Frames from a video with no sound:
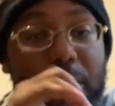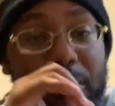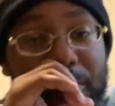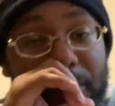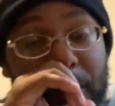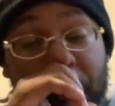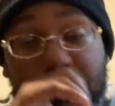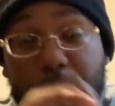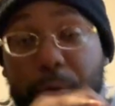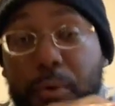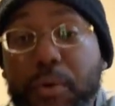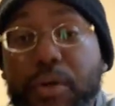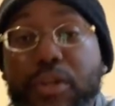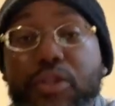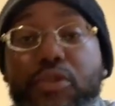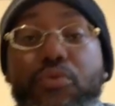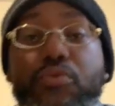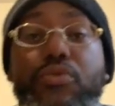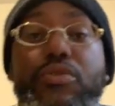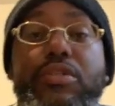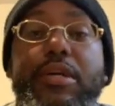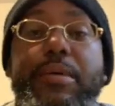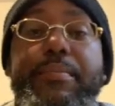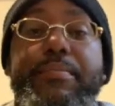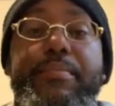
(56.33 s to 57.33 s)
If I'm going through
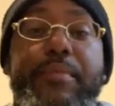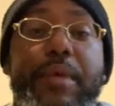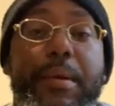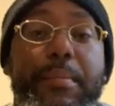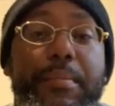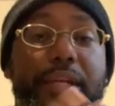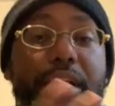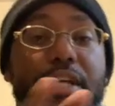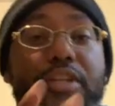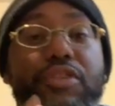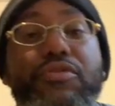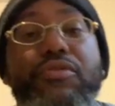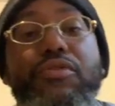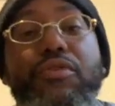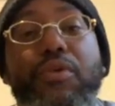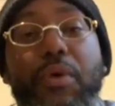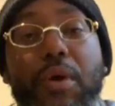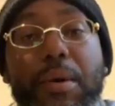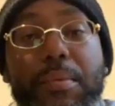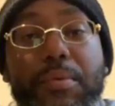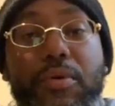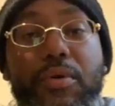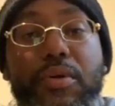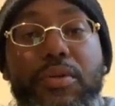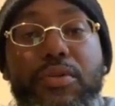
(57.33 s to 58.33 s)
something, I'm going to let you know
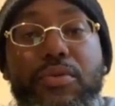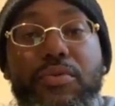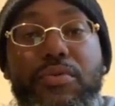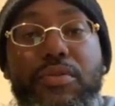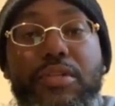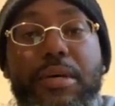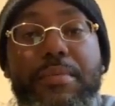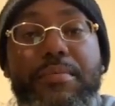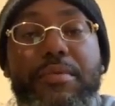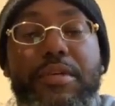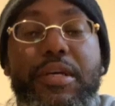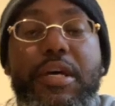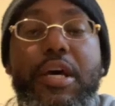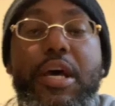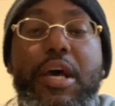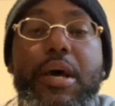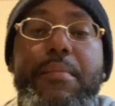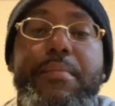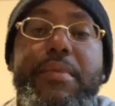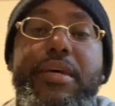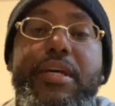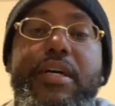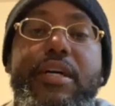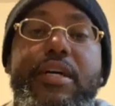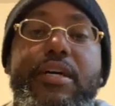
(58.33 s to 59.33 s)
I'm going through something
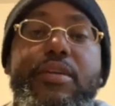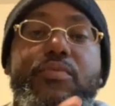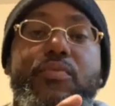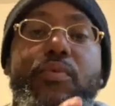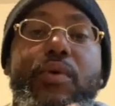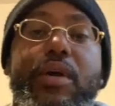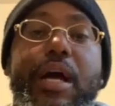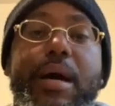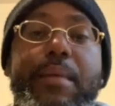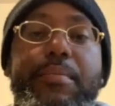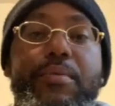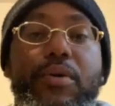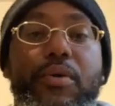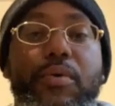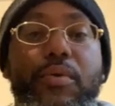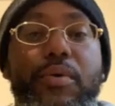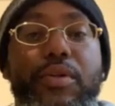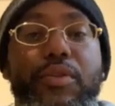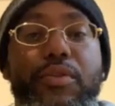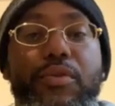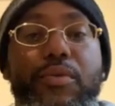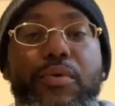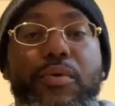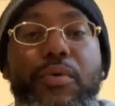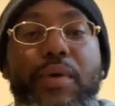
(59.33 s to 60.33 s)
because what I'm going
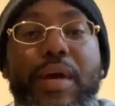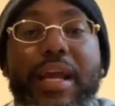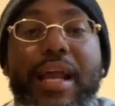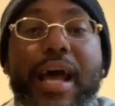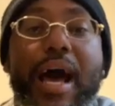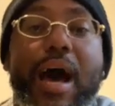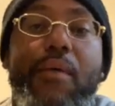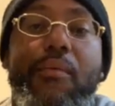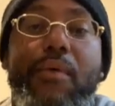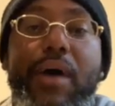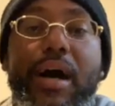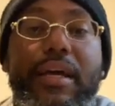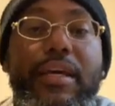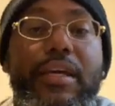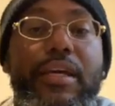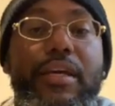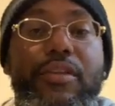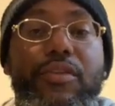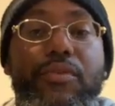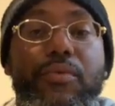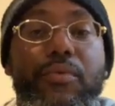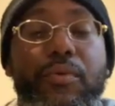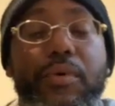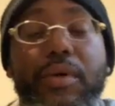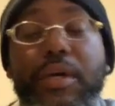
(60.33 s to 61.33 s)
through and how I get
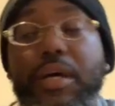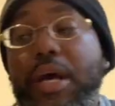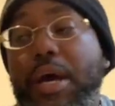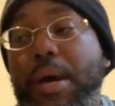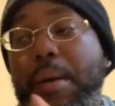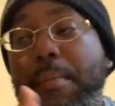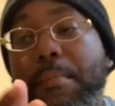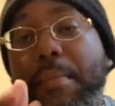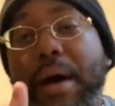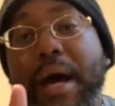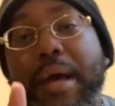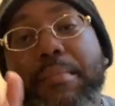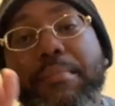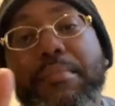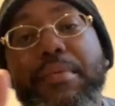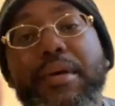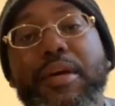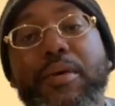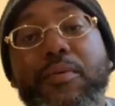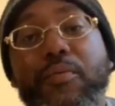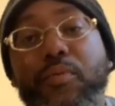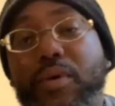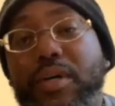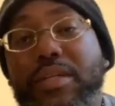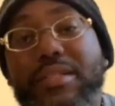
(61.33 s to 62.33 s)
through it might be
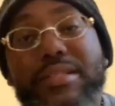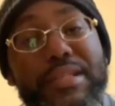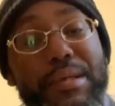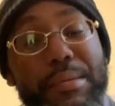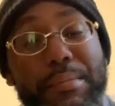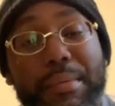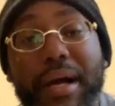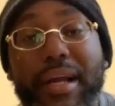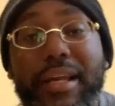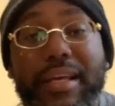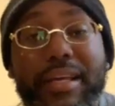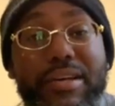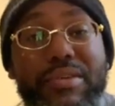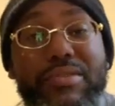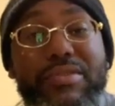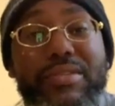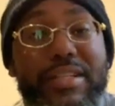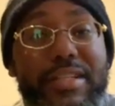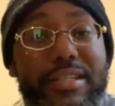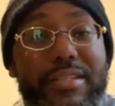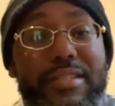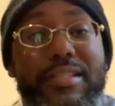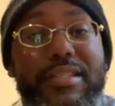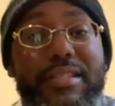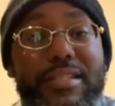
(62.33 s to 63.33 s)
what somebody else
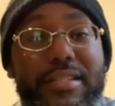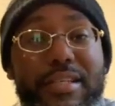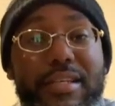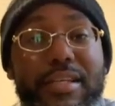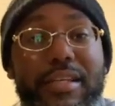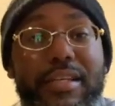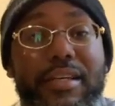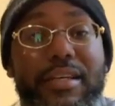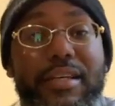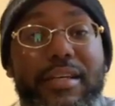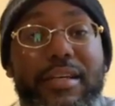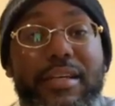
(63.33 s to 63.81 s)
needs to see.